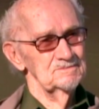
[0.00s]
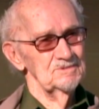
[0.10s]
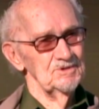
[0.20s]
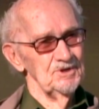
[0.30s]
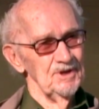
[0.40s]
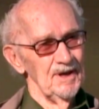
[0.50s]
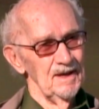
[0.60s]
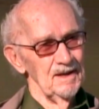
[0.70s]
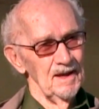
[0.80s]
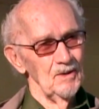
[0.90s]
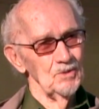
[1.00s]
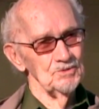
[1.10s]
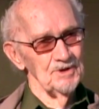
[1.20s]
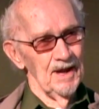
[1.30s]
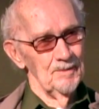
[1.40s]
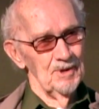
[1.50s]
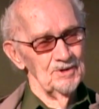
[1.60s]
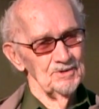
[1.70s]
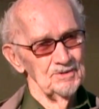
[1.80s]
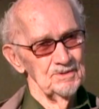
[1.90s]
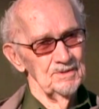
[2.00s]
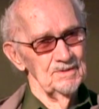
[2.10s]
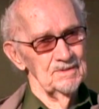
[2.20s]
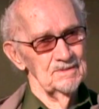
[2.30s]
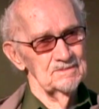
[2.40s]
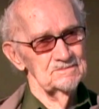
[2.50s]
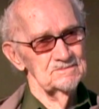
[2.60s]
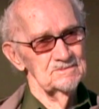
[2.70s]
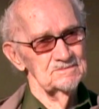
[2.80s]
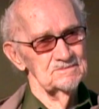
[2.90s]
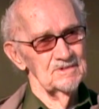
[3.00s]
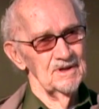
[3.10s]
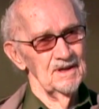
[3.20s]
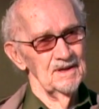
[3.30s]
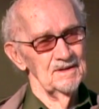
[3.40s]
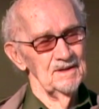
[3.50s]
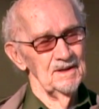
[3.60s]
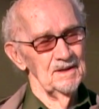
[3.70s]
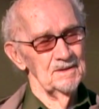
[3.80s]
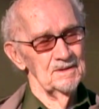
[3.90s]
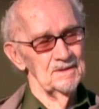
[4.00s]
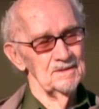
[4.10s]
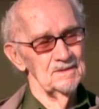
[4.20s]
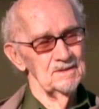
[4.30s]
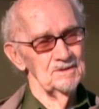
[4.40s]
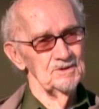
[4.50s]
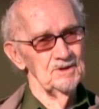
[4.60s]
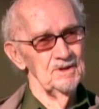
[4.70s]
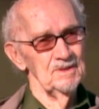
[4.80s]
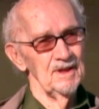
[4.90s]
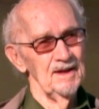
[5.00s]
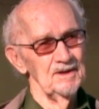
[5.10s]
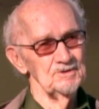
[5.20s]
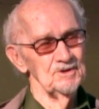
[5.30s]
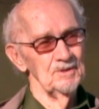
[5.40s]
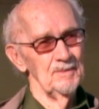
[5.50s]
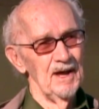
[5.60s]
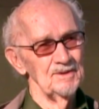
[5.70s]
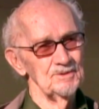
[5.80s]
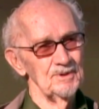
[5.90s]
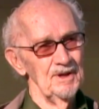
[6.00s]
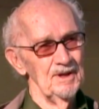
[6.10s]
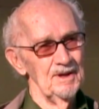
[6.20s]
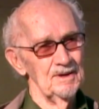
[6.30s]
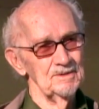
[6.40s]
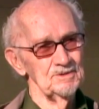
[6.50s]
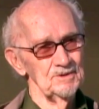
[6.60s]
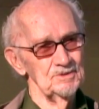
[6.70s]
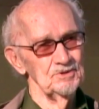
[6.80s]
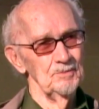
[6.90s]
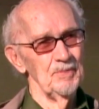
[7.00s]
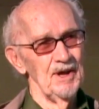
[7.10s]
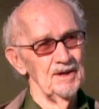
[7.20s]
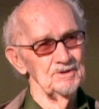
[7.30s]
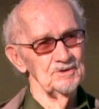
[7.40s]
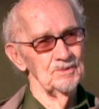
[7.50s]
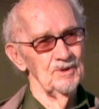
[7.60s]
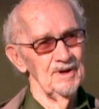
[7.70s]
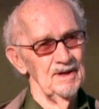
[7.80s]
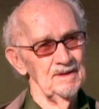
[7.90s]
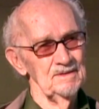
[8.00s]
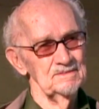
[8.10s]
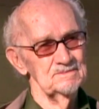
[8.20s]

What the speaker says: She got Alzheimer's, and she lasted about 3 years, and she passed away.